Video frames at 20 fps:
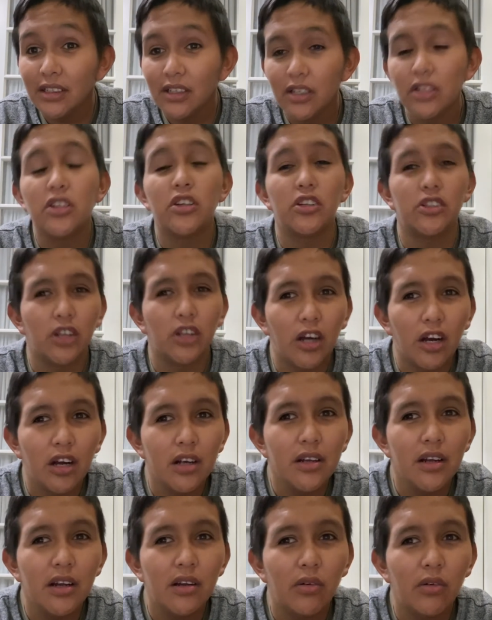Your dog?
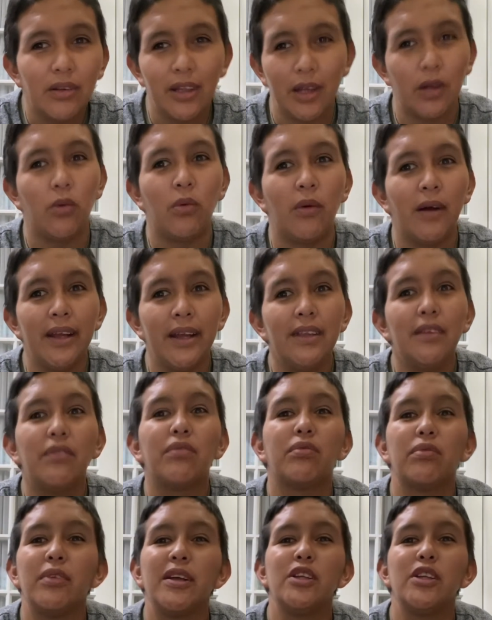Like, why in the
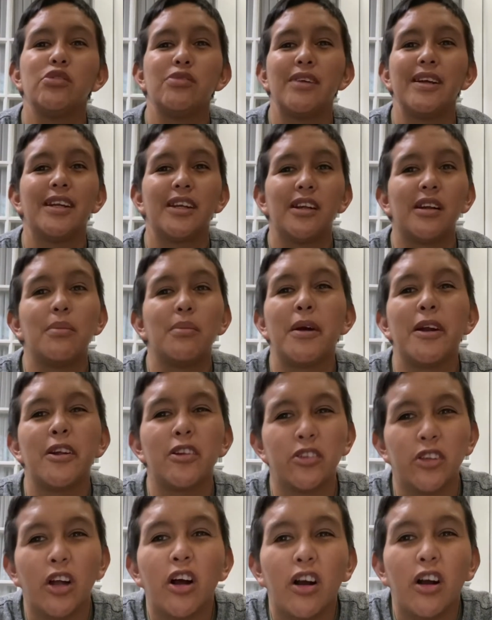freak do I care about your
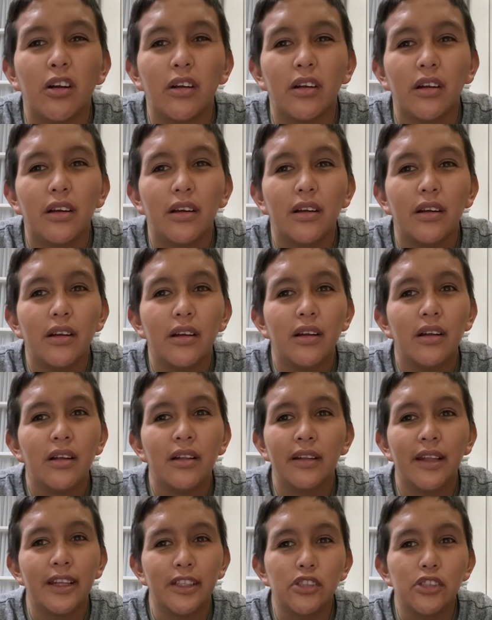dog?
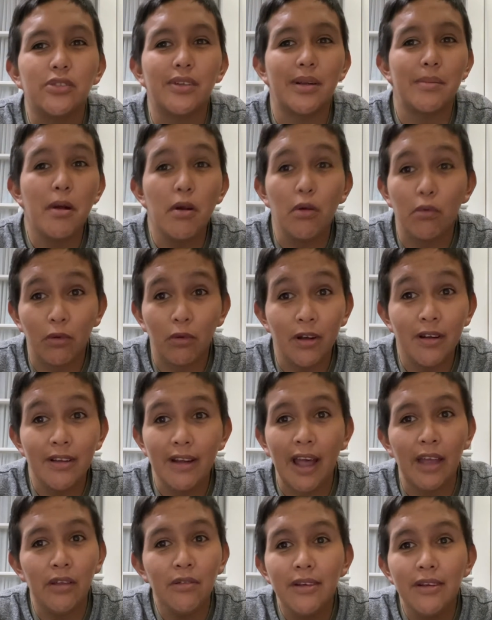Like, dude, I'm at work. I
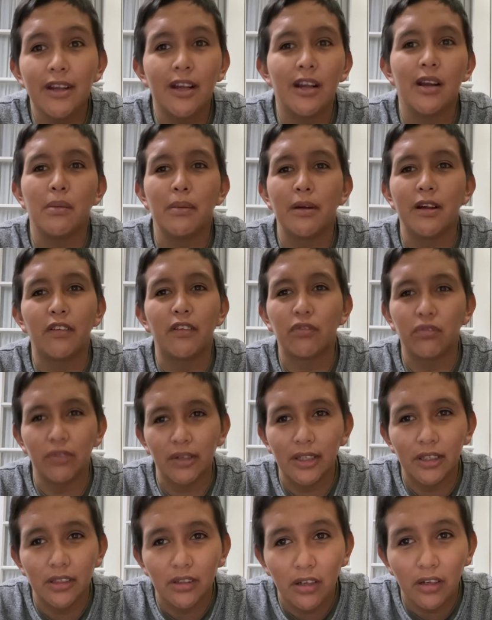don't care about your
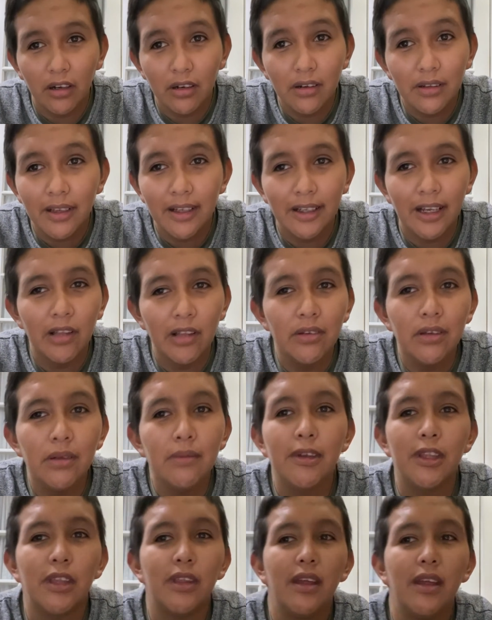freaking dog. Like, I don't
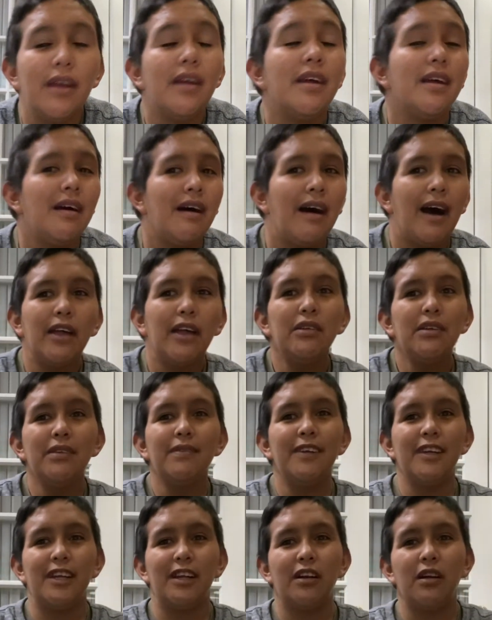
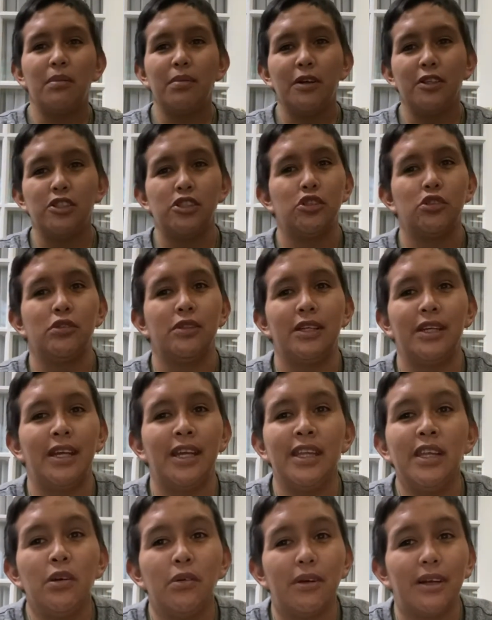even care about you
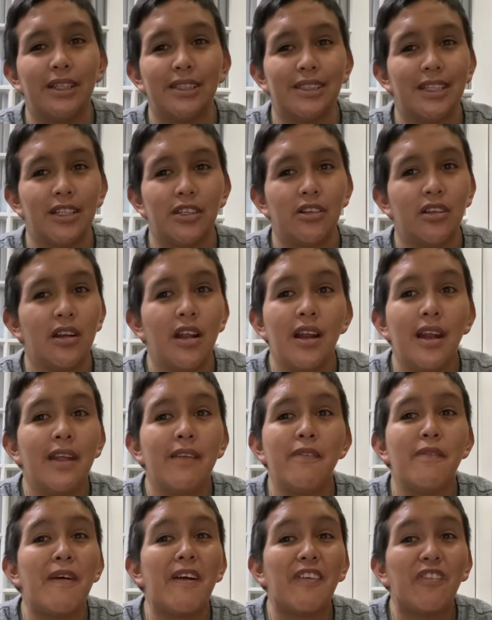anyways. Like, you're not even
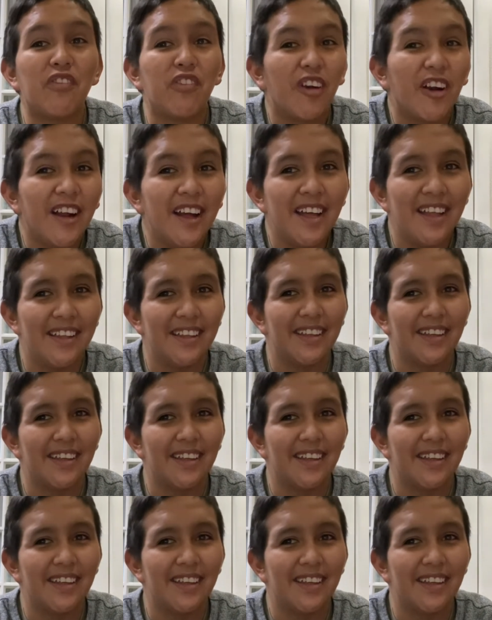my friend.